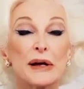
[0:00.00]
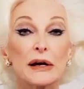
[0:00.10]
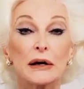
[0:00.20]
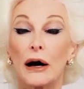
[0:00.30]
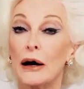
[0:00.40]

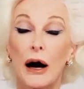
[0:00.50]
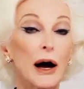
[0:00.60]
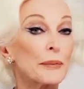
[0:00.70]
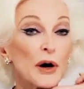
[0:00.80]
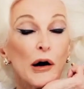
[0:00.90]
me?
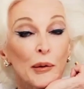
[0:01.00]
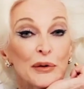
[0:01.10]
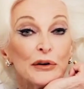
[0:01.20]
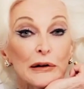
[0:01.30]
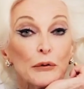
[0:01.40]
I'm
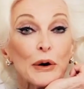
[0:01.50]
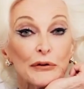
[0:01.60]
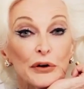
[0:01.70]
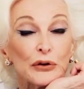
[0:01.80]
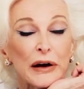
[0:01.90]
Carmen
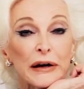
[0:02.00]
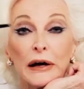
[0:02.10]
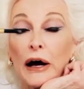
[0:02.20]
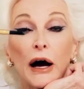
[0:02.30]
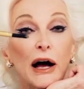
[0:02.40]
Dell'Orefice.
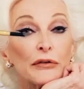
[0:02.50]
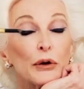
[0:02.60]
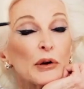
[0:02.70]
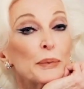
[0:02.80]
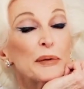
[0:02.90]
I've
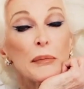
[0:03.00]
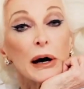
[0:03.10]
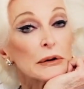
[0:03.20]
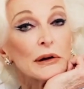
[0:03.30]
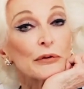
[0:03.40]
only been
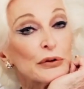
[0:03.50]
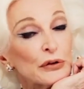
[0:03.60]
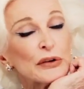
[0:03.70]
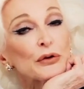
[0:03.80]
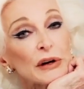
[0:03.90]
modeling for
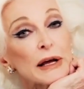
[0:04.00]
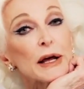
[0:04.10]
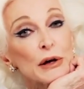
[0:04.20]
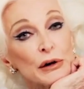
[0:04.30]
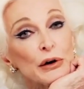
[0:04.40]
68